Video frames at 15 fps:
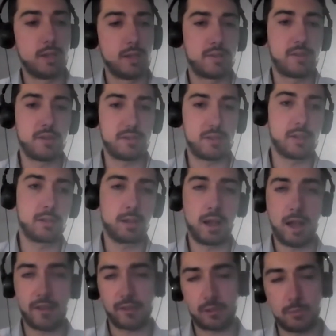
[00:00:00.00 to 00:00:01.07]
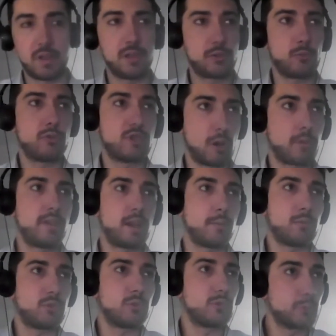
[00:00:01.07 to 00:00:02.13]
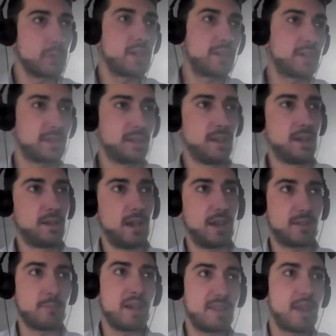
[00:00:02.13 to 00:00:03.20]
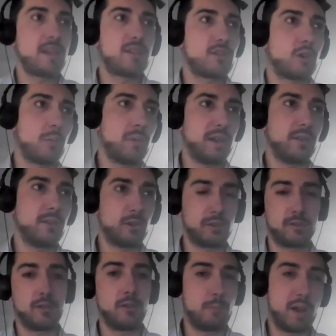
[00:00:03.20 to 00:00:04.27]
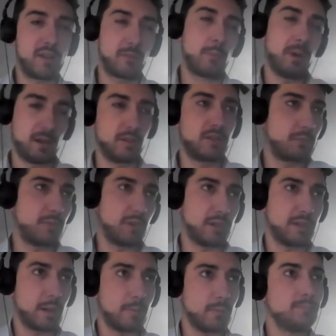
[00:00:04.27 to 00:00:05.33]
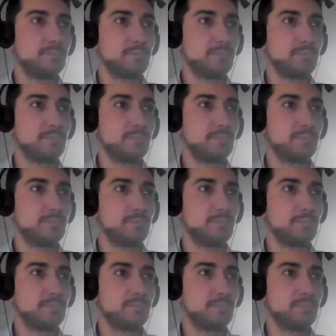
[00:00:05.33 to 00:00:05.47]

SysDig asked me to join them to do it as my day job and not on my free time.